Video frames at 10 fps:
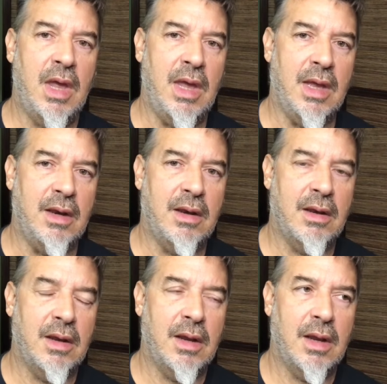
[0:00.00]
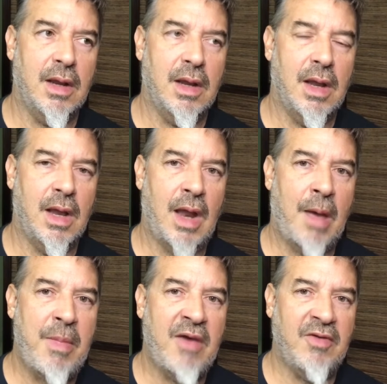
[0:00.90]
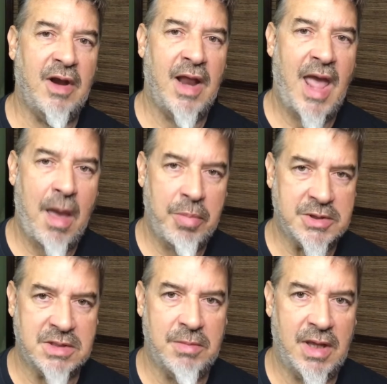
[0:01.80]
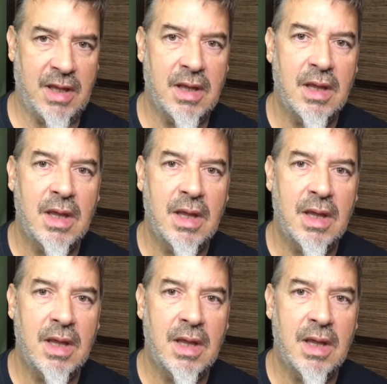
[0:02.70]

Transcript: and I'm having it happen to me